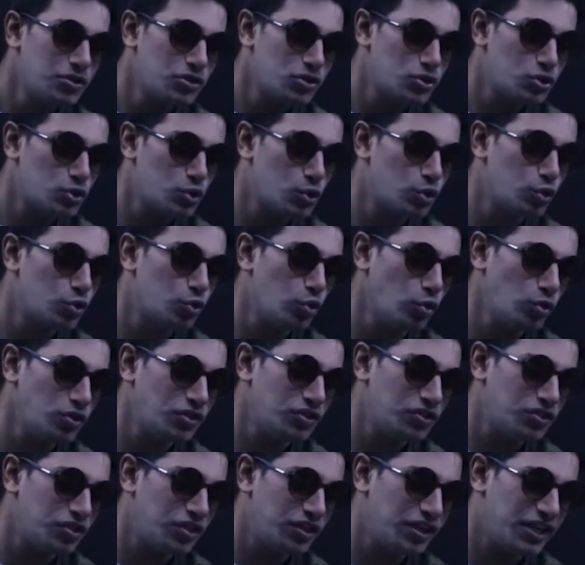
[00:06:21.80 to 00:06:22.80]
So
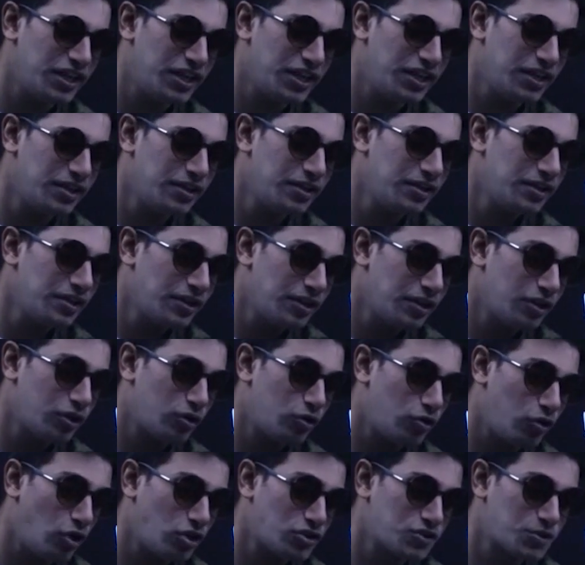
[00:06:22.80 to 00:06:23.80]
root 3
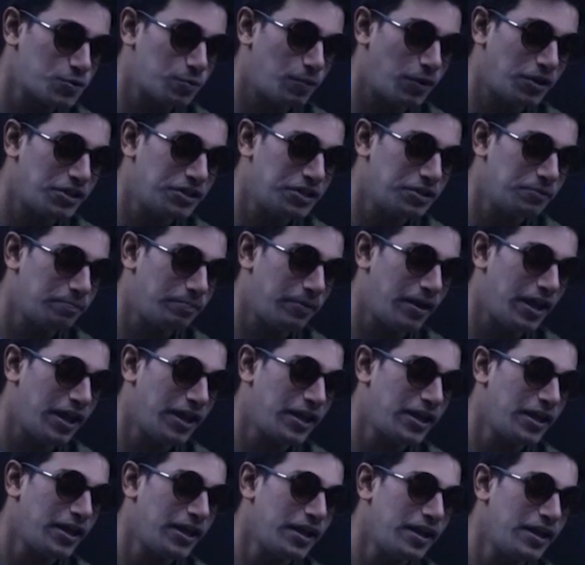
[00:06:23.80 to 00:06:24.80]
cross
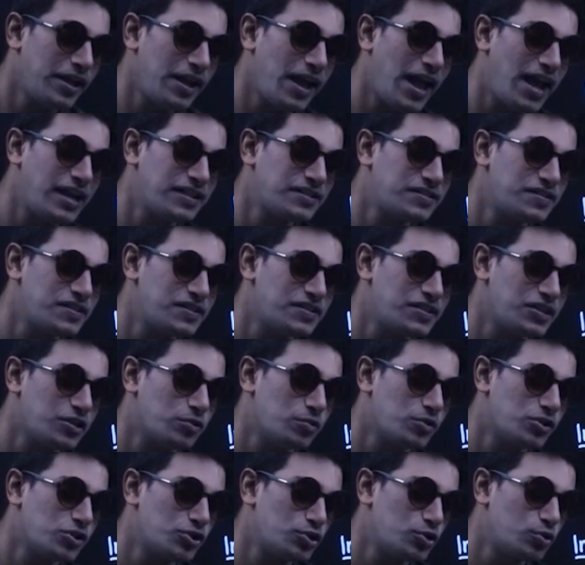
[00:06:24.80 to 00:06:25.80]
multiply, x is
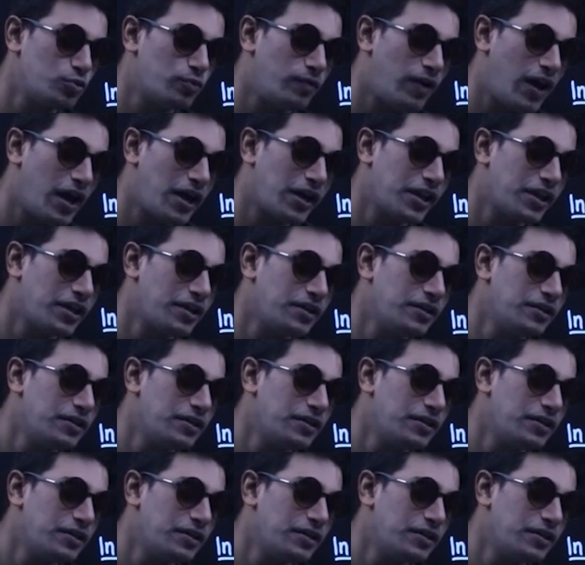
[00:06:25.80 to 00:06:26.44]
equals to y.